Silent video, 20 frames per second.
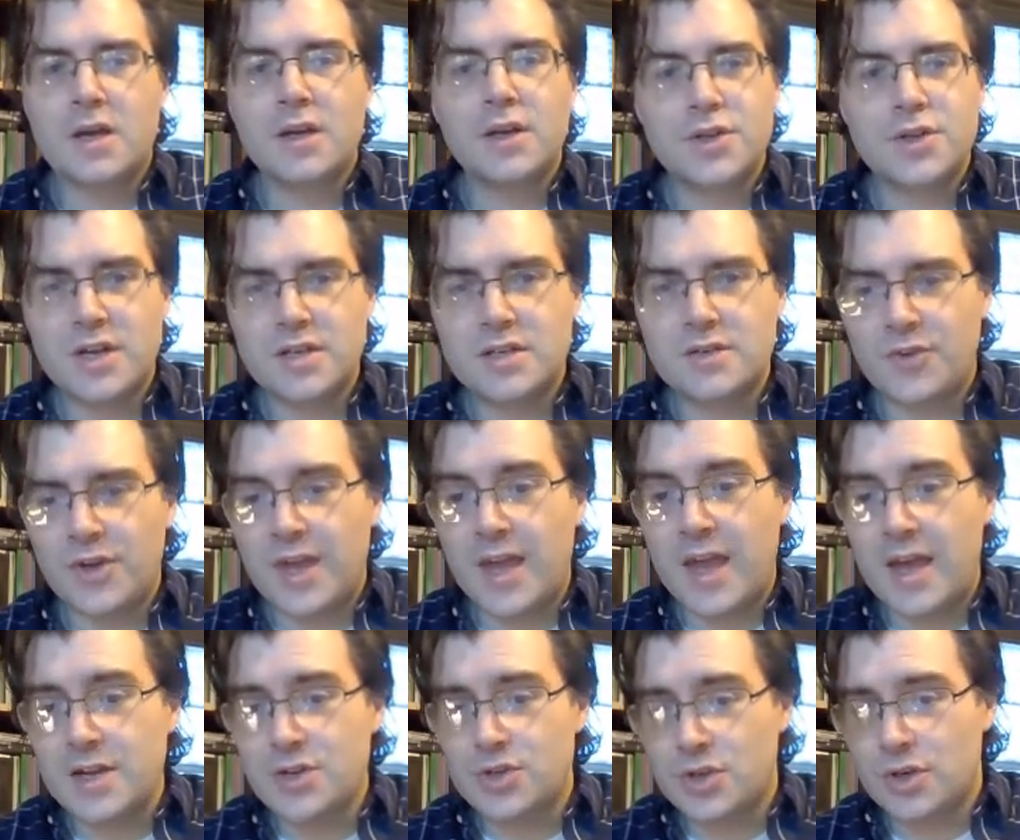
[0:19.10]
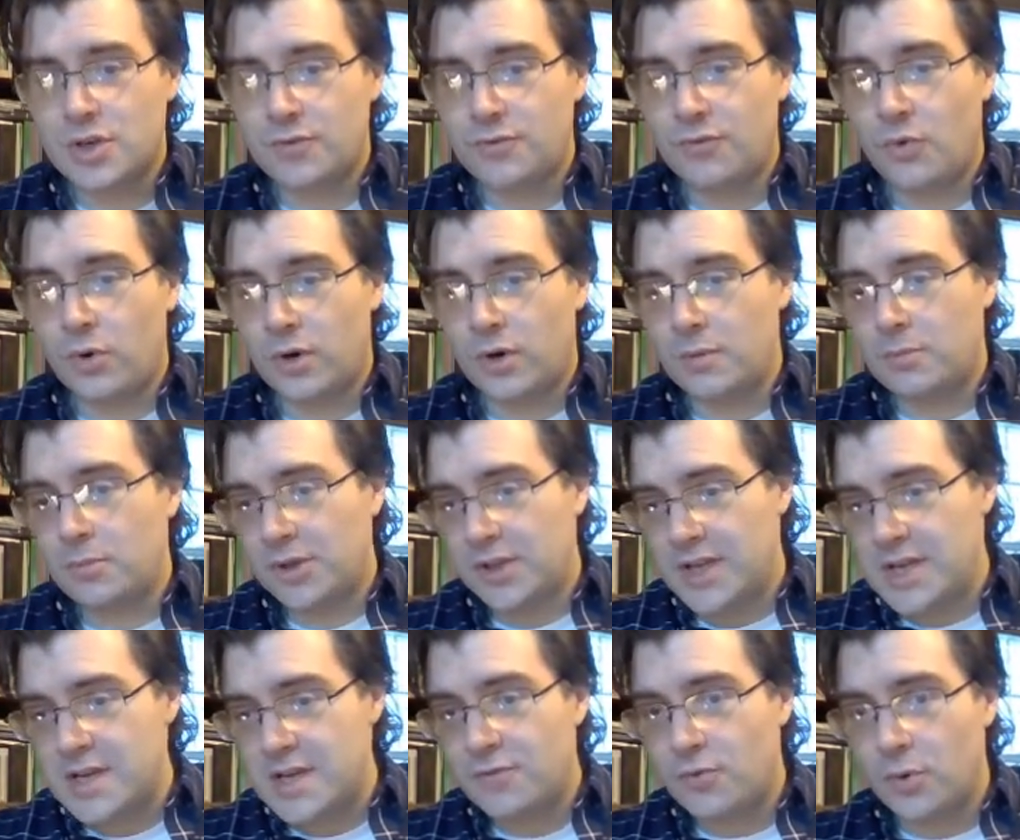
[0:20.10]
Justification for a
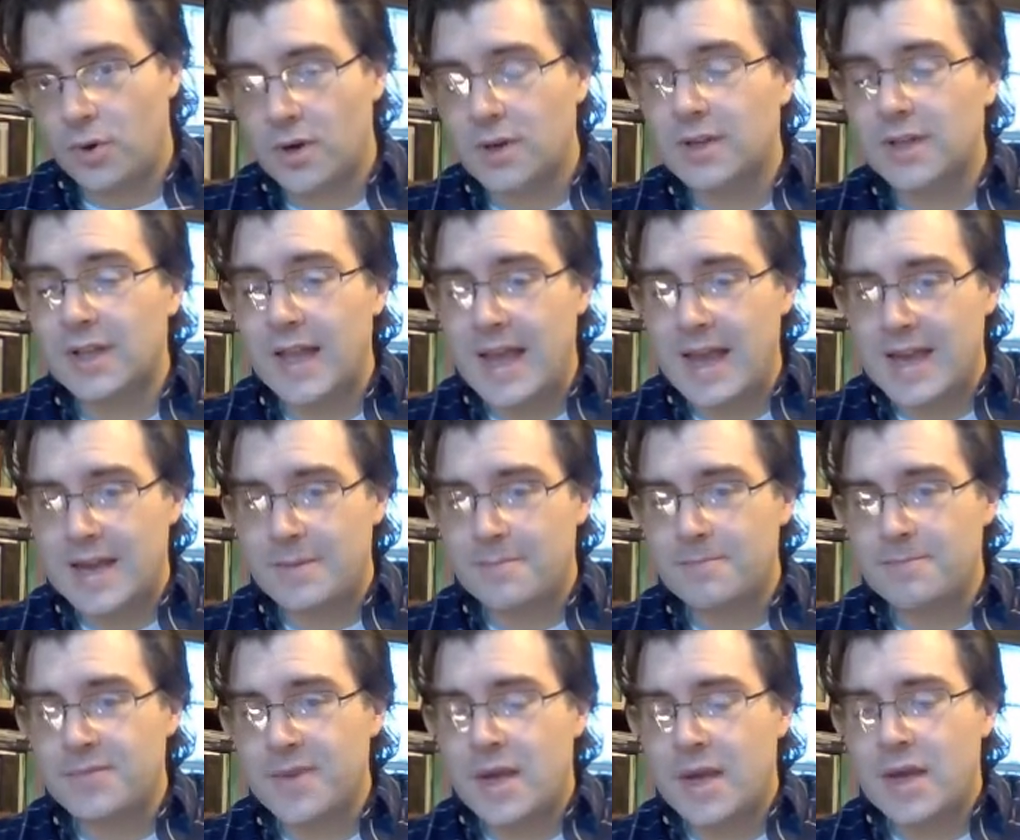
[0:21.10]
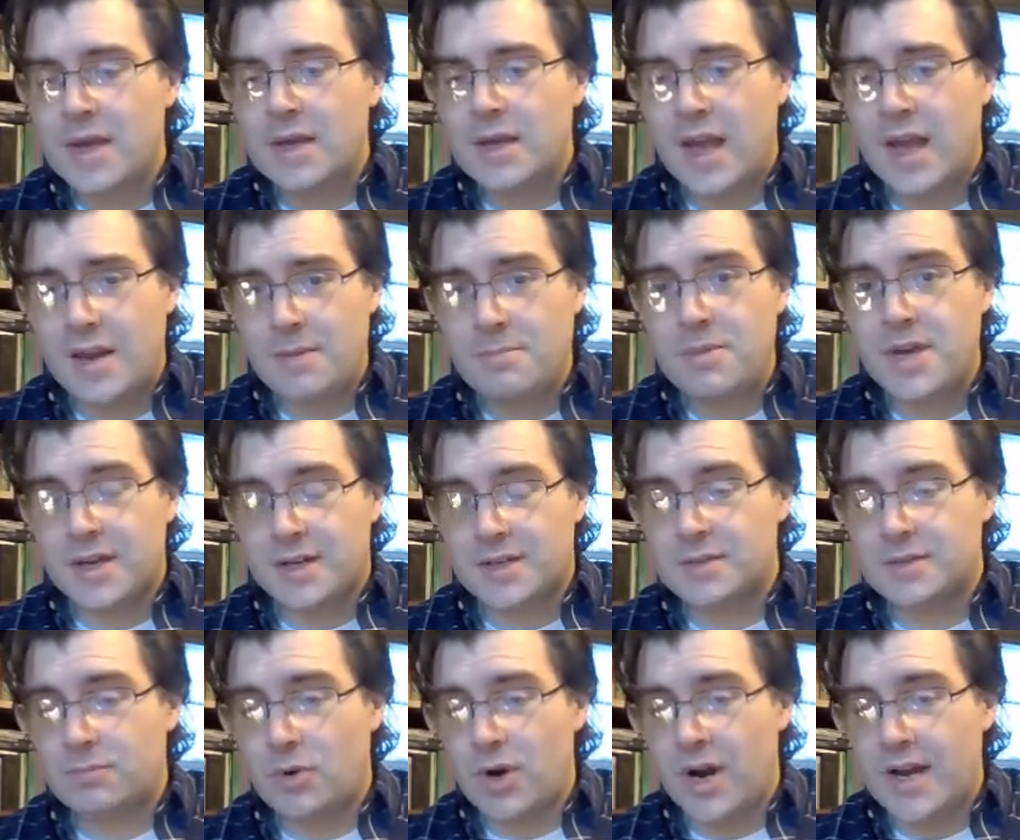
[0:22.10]
belief or a claim can be
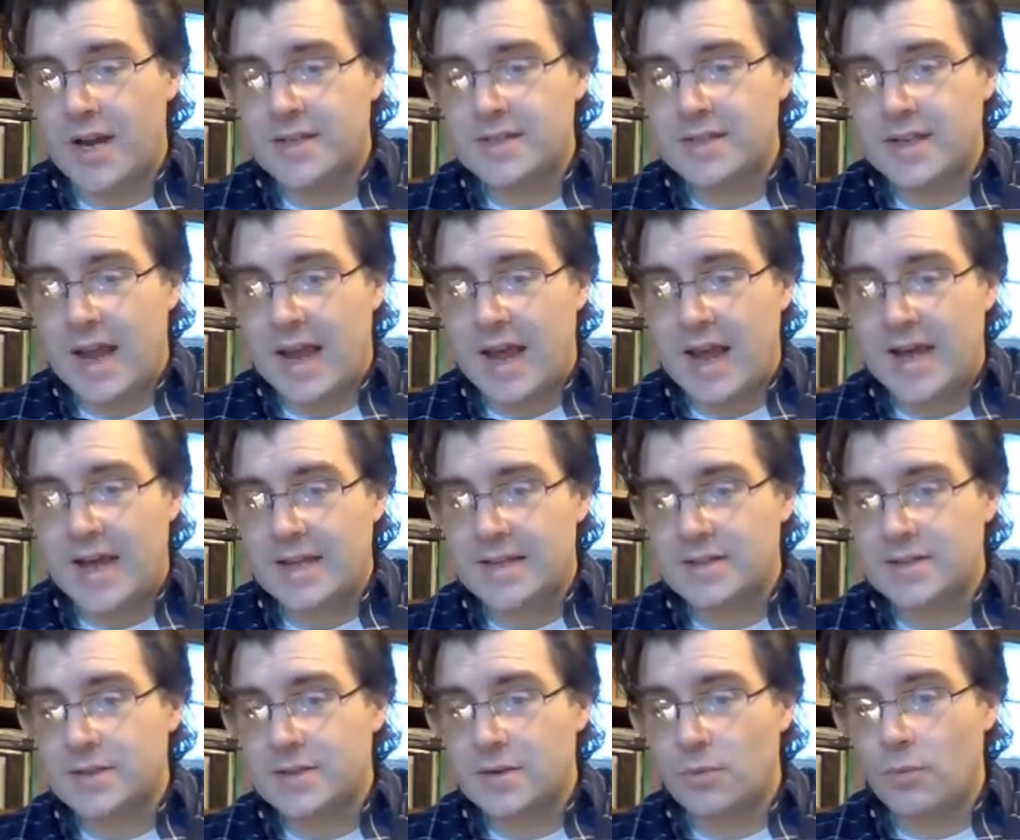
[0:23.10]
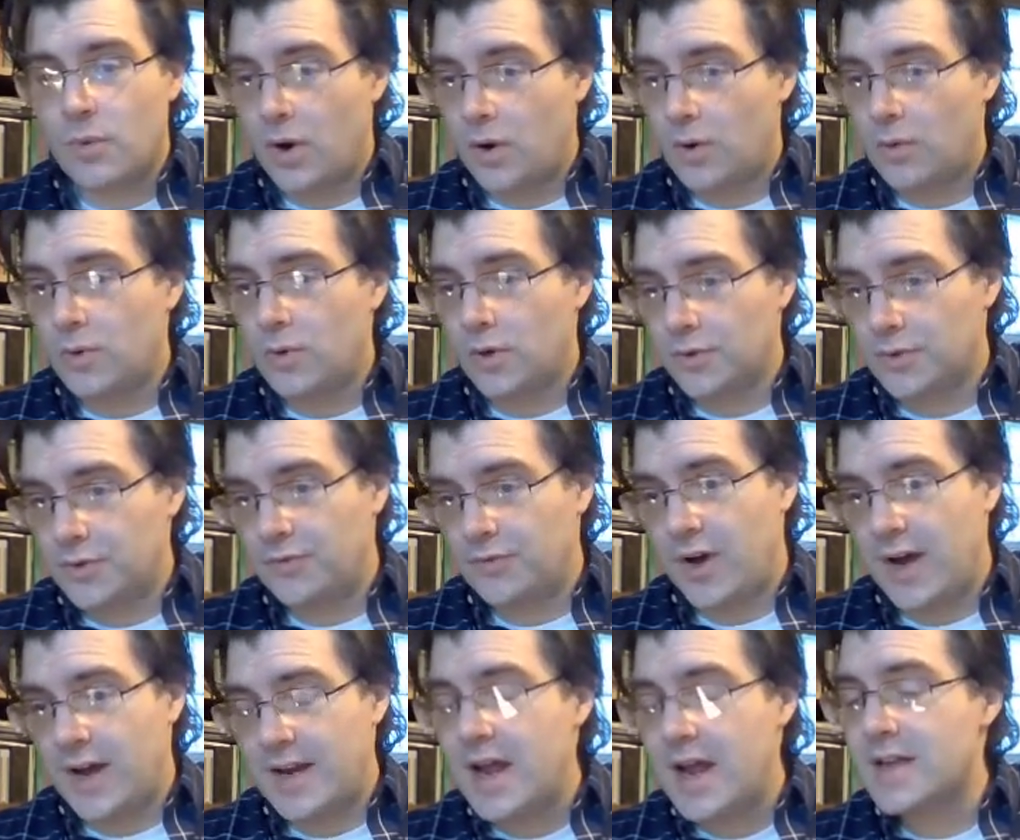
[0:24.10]
expressed as what we'll
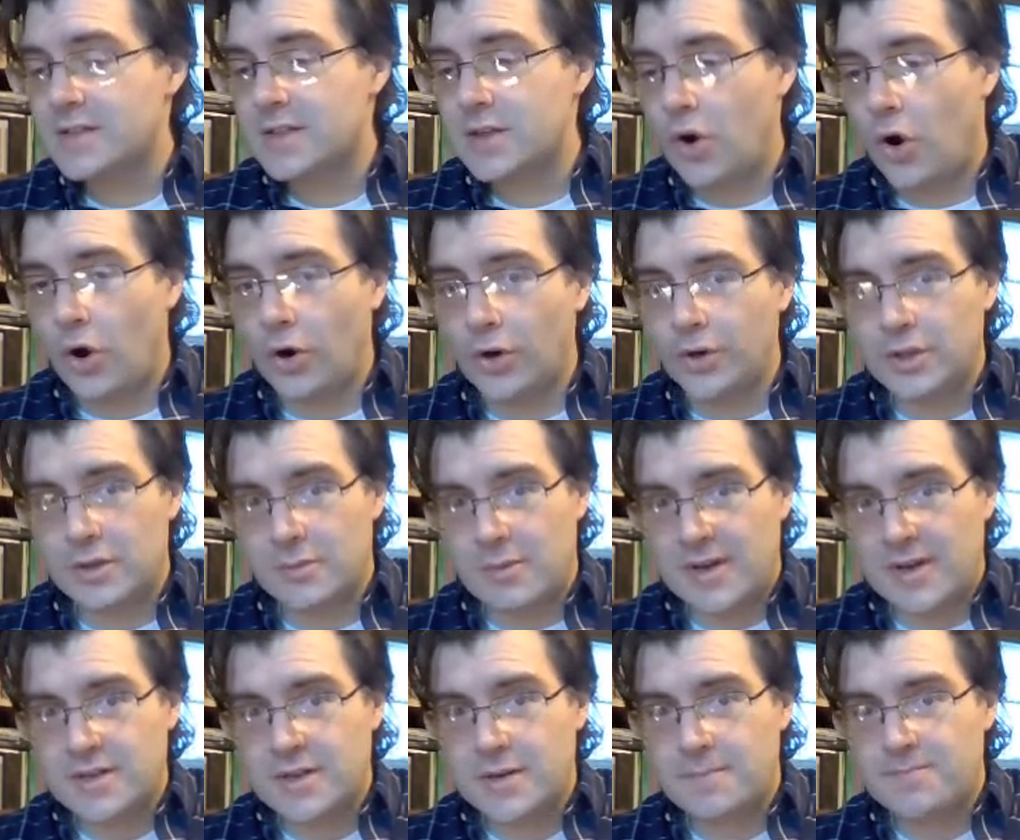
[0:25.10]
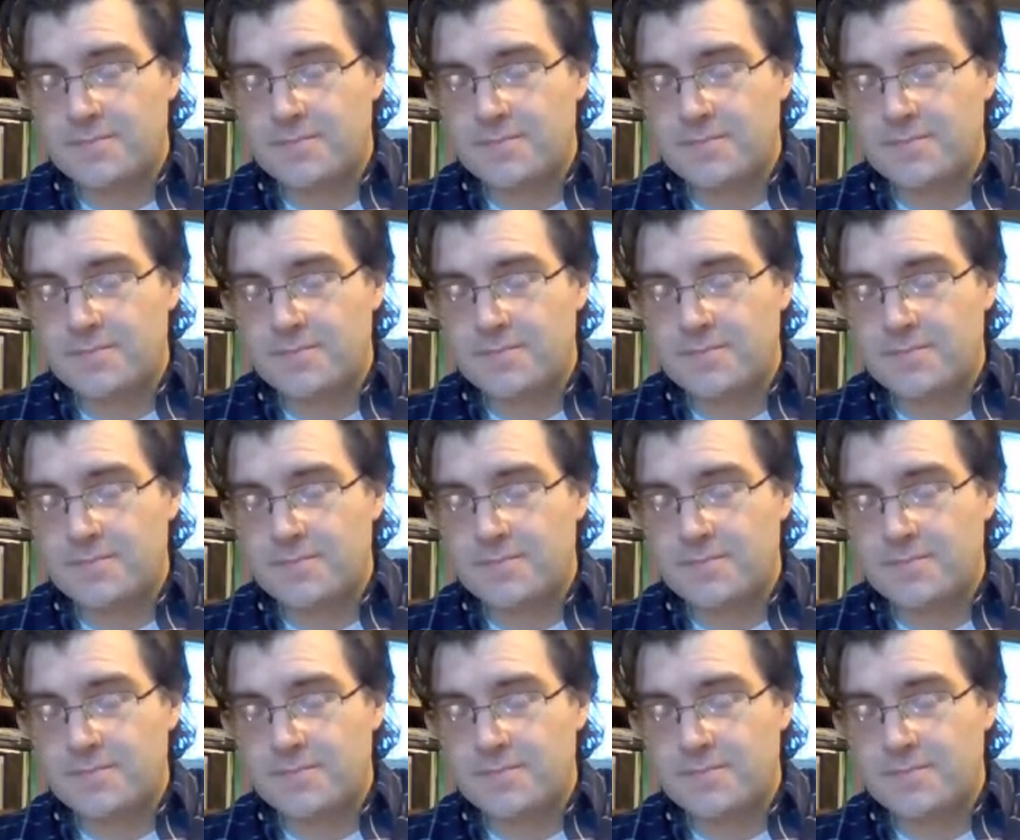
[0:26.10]
define as an argument.